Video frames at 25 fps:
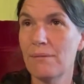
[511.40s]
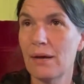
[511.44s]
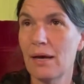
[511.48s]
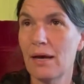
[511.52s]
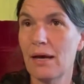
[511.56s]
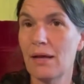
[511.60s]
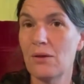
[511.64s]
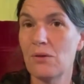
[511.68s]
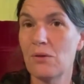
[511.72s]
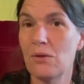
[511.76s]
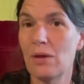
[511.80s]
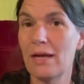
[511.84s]

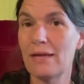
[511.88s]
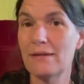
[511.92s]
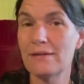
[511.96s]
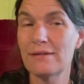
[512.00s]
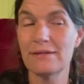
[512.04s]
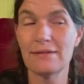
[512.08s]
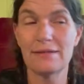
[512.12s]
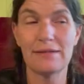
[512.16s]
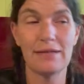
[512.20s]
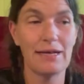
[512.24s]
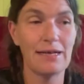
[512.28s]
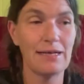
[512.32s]
less
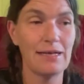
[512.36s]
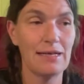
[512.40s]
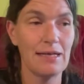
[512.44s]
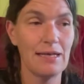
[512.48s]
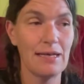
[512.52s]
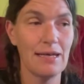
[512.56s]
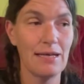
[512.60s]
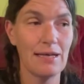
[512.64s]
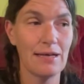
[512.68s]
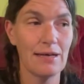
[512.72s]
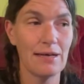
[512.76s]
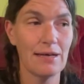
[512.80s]

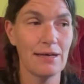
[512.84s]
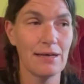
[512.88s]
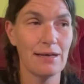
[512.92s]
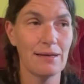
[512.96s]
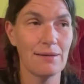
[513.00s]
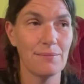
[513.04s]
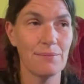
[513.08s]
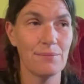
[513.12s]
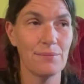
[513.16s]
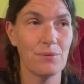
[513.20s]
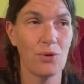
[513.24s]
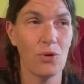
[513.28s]
steady
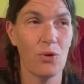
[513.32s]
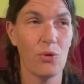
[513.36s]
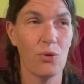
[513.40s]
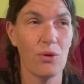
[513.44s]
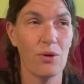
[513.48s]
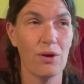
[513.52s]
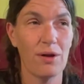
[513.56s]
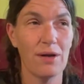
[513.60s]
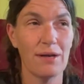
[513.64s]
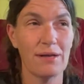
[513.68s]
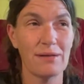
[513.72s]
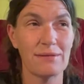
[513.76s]

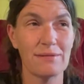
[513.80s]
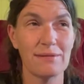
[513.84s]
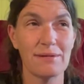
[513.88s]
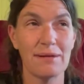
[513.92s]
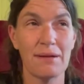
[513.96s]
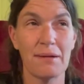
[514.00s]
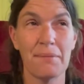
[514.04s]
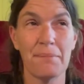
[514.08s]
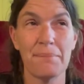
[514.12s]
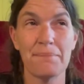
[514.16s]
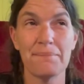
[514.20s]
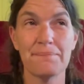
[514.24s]
or
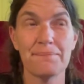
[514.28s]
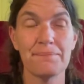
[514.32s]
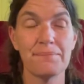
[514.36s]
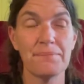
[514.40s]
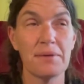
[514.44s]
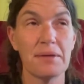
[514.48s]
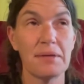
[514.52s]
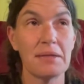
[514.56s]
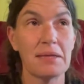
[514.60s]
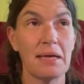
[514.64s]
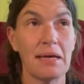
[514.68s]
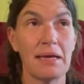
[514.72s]

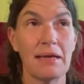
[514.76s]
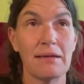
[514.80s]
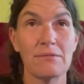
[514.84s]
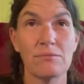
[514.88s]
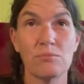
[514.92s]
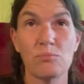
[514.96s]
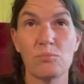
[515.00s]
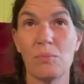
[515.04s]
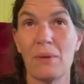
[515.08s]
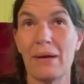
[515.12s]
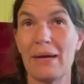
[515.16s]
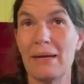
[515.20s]
it
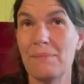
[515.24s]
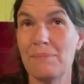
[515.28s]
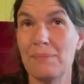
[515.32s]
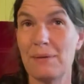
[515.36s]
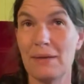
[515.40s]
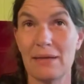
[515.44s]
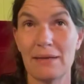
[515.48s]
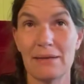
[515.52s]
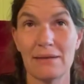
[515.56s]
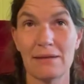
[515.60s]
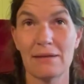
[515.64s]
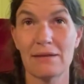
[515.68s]
might be
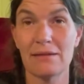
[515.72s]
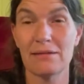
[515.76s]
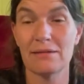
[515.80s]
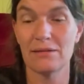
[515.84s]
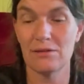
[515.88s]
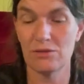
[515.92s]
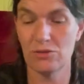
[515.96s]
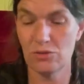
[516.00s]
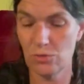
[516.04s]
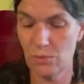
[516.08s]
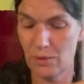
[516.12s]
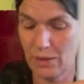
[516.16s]
a
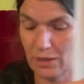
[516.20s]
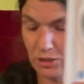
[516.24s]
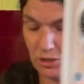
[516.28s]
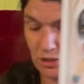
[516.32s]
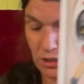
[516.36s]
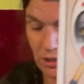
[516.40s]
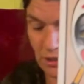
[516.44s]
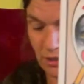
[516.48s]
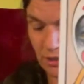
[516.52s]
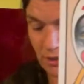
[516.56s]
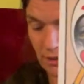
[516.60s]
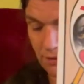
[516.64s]

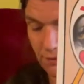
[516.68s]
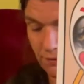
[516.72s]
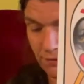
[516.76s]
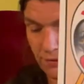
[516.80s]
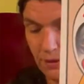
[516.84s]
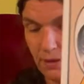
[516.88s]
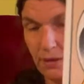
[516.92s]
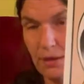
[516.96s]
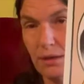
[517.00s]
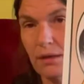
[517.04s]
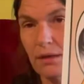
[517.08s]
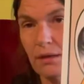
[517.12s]
situation of
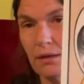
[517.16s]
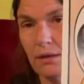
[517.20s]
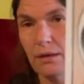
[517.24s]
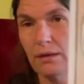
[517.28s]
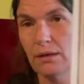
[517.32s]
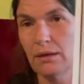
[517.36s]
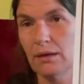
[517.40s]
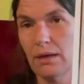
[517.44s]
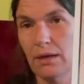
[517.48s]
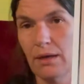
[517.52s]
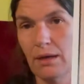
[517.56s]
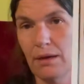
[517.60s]

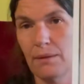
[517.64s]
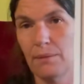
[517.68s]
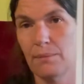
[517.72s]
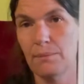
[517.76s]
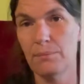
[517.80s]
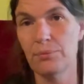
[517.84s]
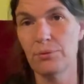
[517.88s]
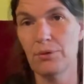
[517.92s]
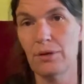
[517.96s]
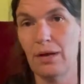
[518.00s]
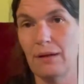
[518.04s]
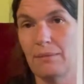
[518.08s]

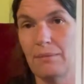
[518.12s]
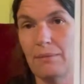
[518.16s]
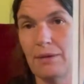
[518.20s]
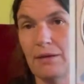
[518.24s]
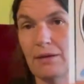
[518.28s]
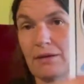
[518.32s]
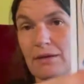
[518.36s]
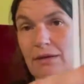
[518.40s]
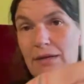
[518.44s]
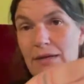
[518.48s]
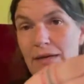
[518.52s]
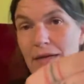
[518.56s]

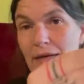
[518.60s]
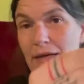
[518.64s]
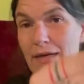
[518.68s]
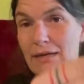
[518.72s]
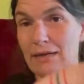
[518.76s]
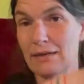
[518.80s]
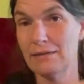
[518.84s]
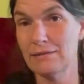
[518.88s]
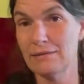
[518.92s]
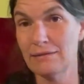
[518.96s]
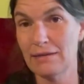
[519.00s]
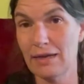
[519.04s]
primary and
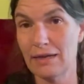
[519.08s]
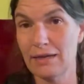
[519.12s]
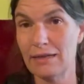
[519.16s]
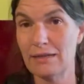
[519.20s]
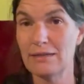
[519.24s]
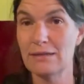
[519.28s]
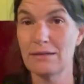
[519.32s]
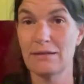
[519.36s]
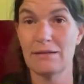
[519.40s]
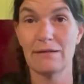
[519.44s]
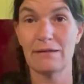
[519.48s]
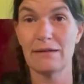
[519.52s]
a
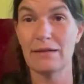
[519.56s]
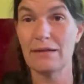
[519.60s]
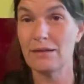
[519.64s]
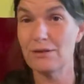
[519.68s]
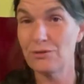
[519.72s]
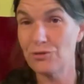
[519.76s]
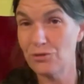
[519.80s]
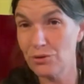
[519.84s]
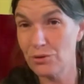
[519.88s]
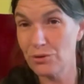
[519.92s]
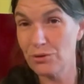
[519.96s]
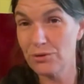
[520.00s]
secondary, and
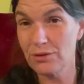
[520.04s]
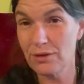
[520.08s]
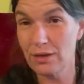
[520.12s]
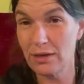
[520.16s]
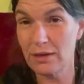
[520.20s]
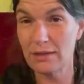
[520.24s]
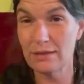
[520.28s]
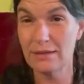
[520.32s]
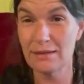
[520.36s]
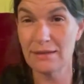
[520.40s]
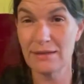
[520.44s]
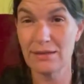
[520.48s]
you're a
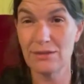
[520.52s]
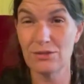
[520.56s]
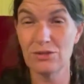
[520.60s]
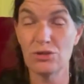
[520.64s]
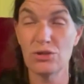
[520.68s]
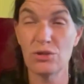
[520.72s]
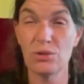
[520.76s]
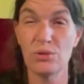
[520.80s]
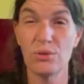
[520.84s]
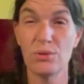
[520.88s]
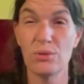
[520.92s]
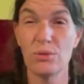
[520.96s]
secondary
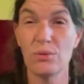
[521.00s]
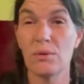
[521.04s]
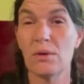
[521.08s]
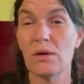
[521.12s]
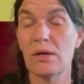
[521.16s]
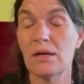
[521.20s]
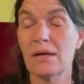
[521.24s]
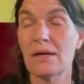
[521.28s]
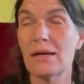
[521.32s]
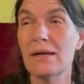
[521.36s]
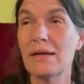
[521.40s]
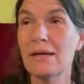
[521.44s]
too, or